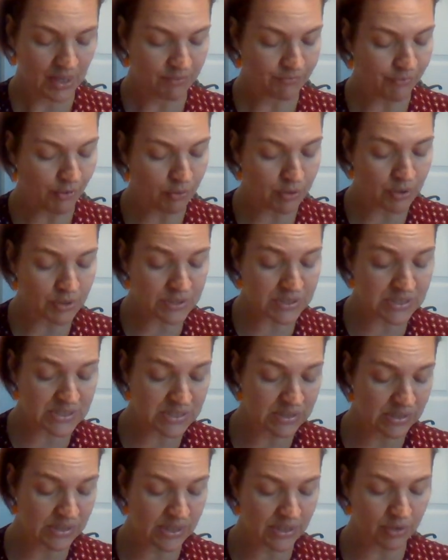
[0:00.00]
Photos
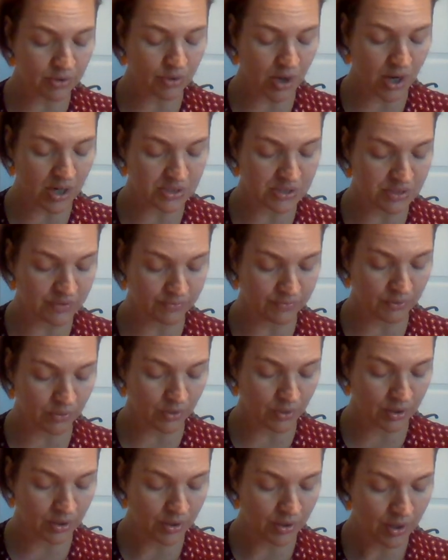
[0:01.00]
slid across the
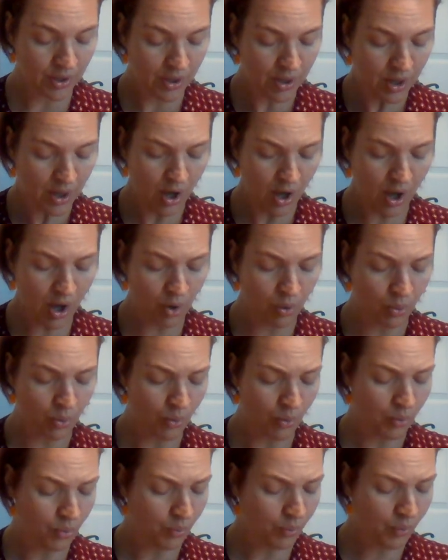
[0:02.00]
floor. "Oh,
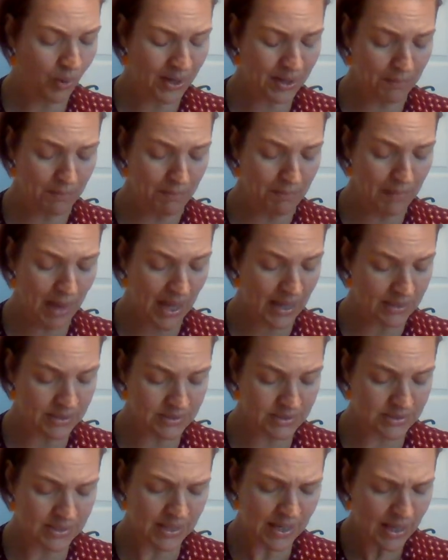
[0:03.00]
what a
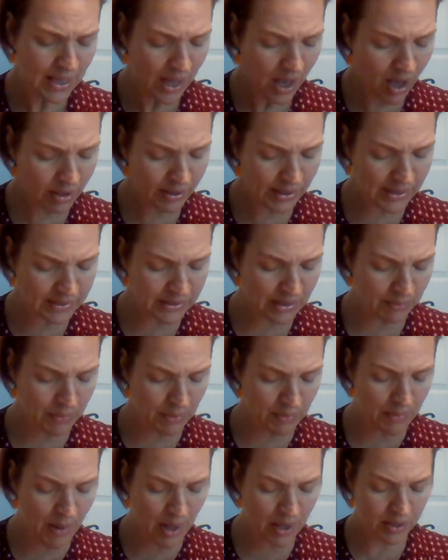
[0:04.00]
mess! I'll get them,
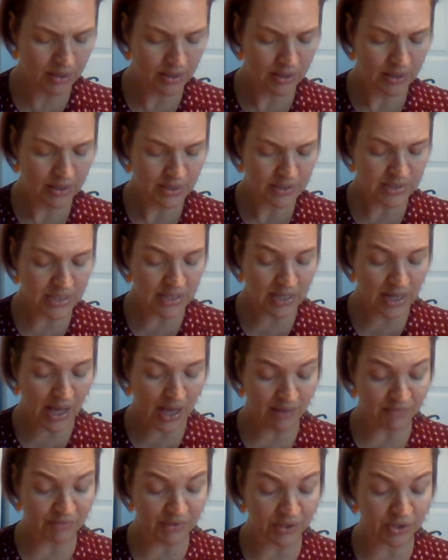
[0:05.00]
Mama," said
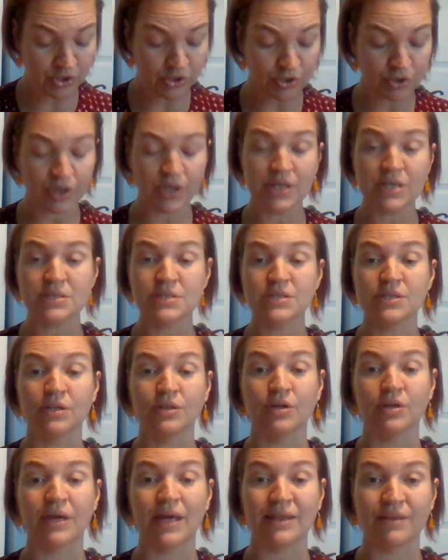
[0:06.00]
Ivy, curious to
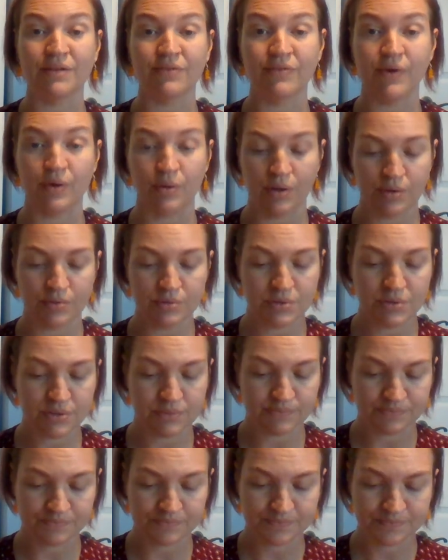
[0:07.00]
look at the photos.
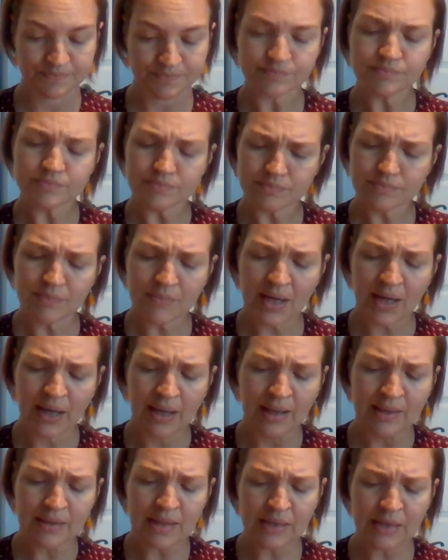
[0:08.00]

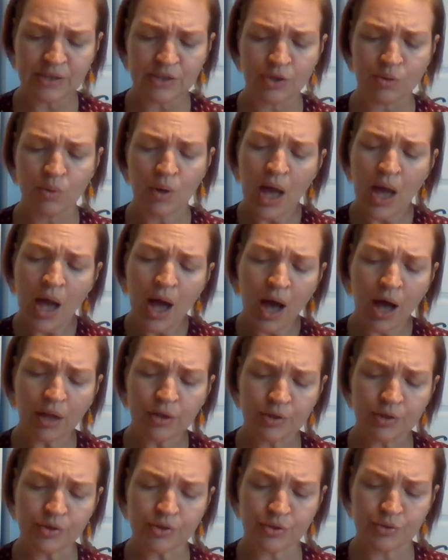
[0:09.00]
"Thank you. I'll
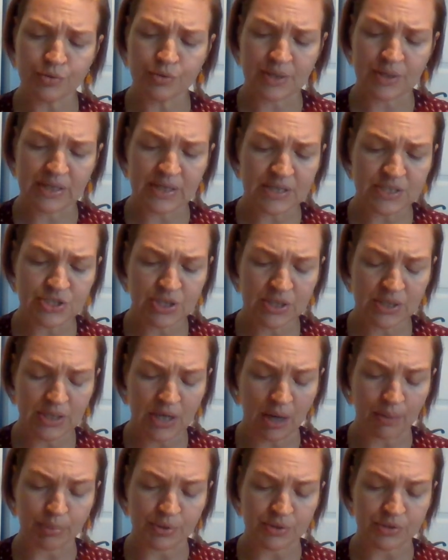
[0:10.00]
look through the kitchen
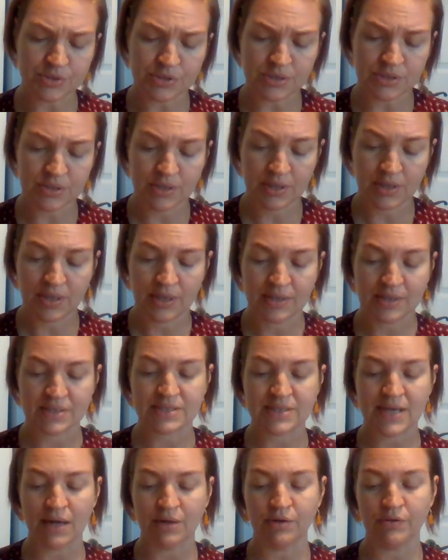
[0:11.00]
cupboards." The
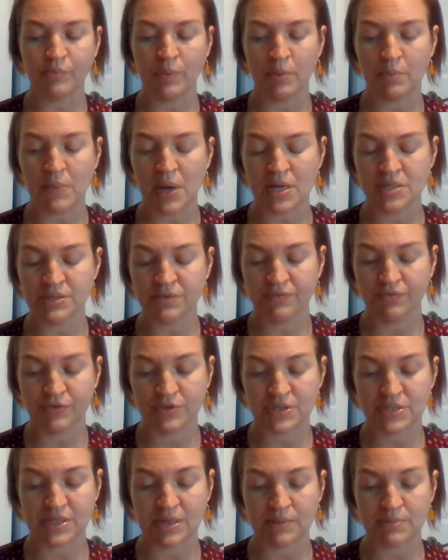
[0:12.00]
sound of Mama's
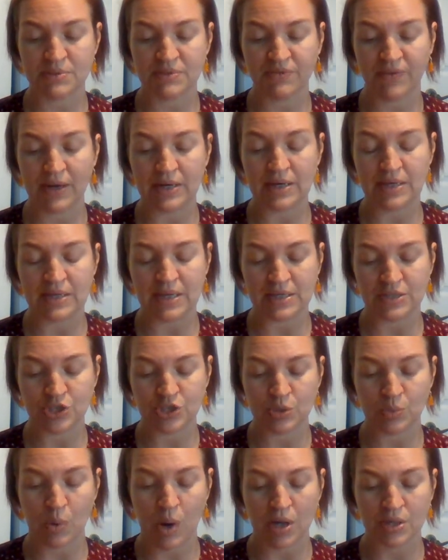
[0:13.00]
footsteps faded as
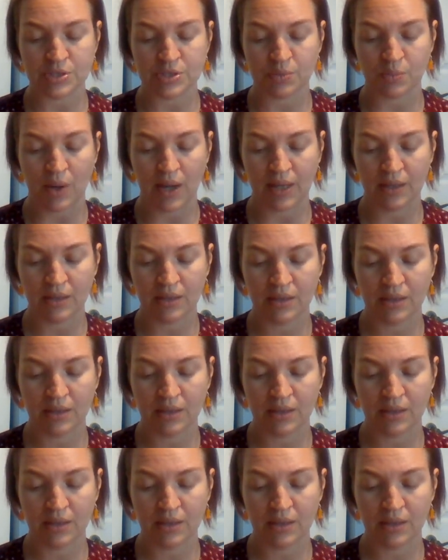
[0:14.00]
she walked away.